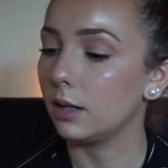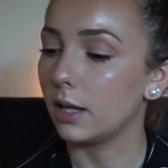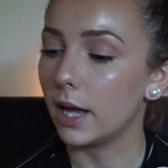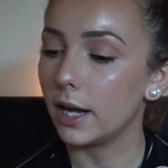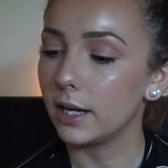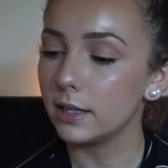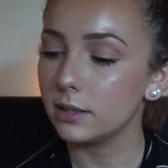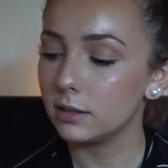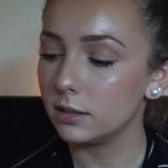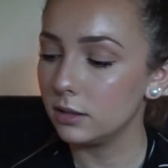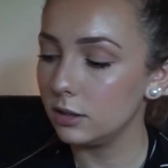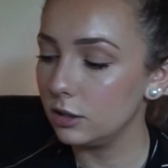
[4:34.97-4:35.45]

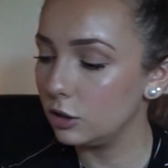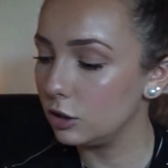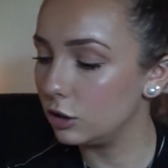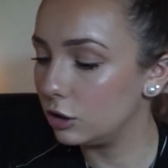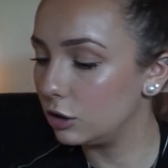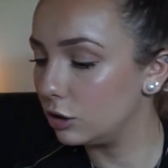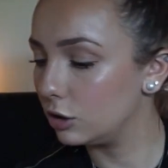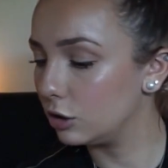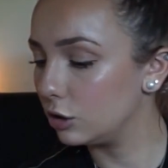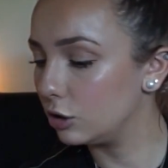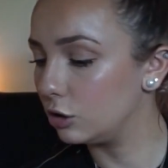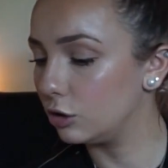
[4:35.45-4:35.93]
lastly,
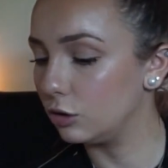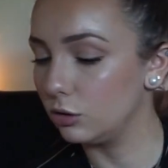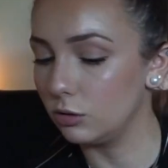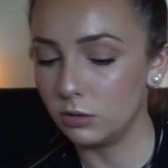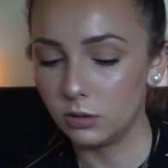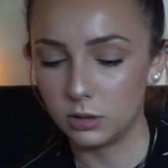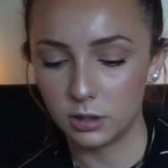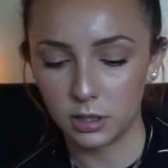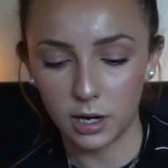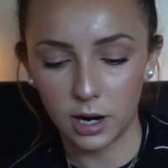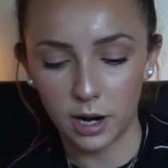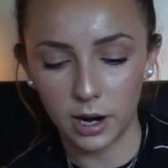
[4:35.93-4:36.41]
just the
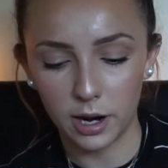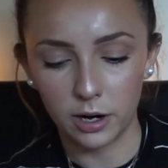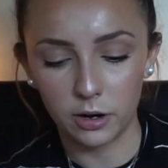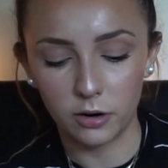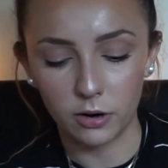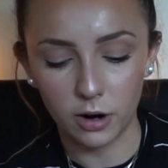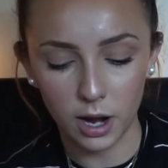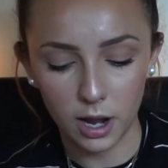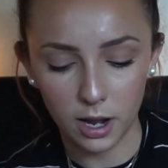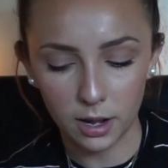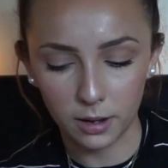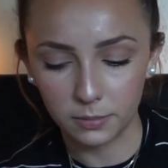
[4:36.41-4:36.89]
shoes that I
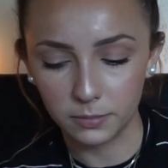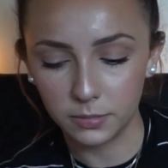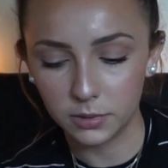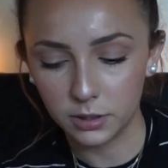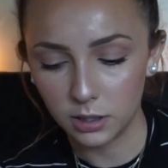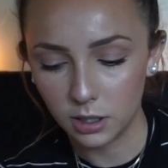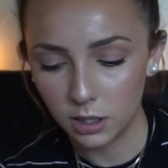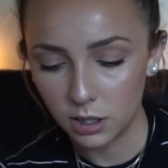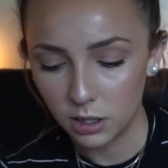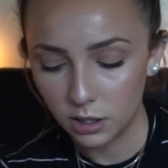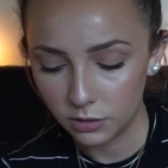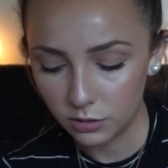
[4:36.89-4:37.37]

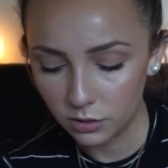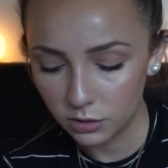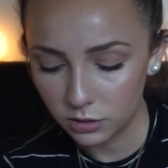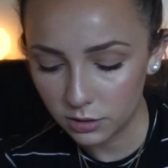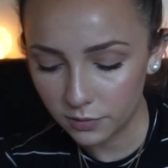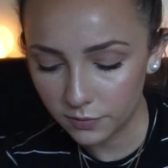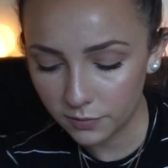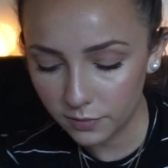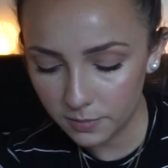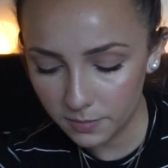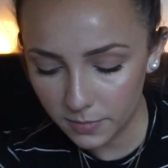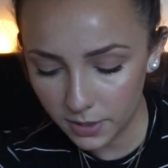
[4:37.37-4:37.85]
grabbed. These
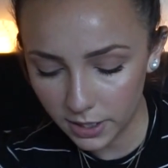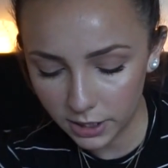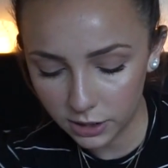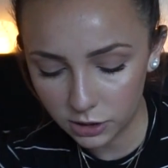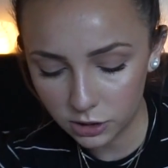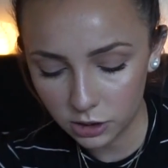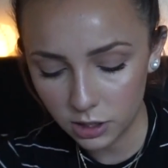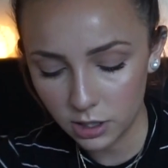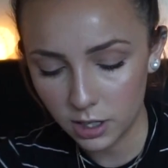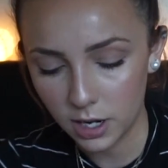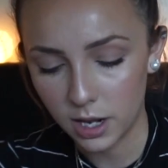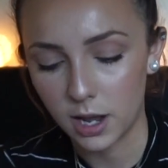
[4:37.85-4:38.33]
are from
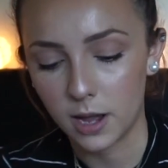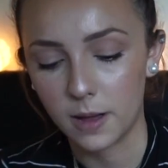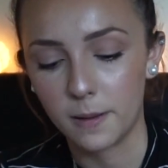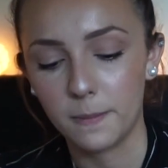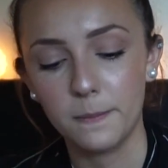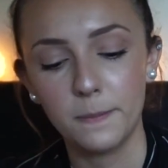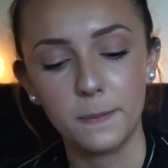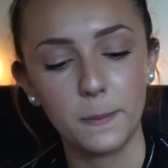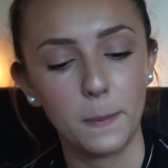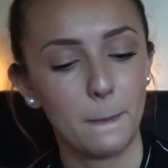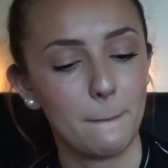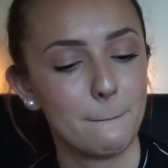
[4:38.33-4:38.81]

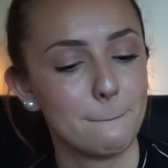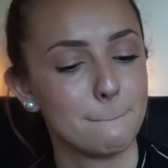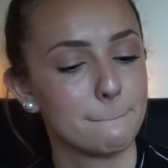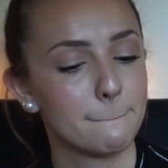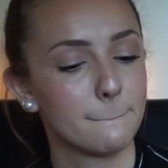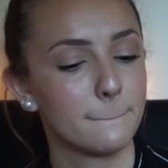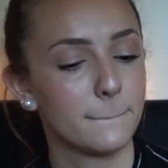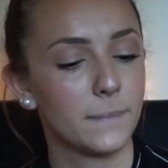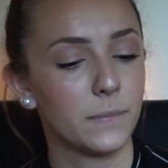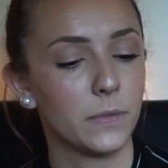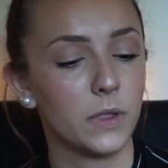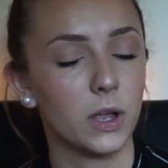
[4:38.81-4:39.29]
H&M.
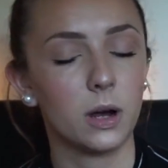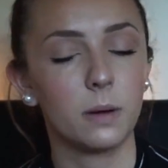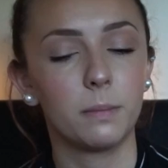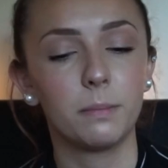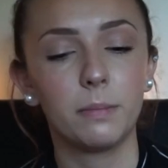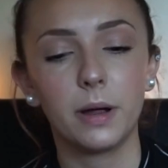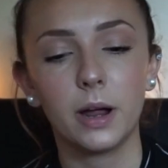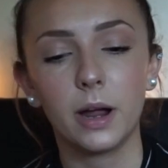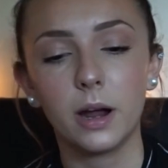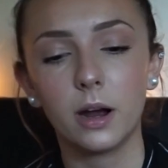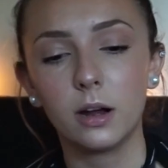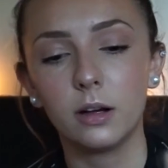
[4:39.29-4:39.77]
They're a
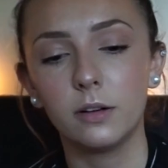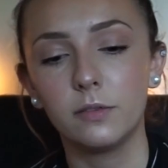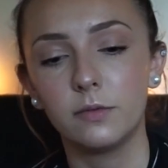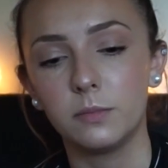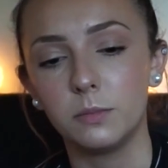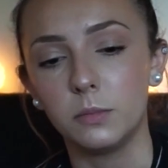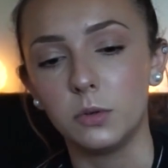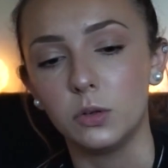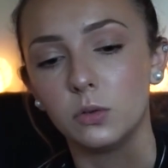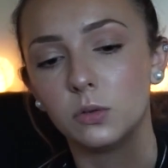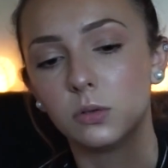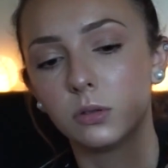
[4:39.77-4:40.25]
pair of
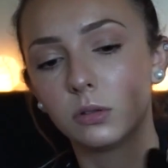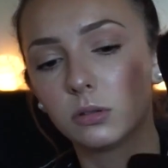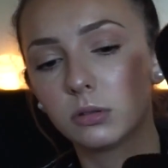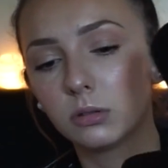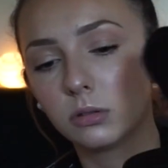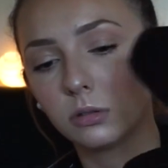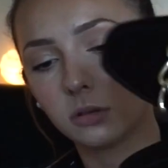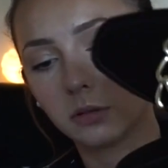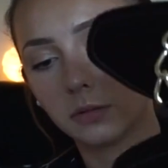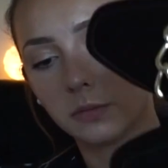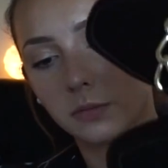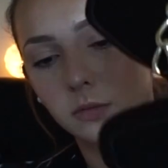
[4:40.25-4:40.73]

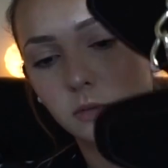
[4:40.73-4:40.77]
mules.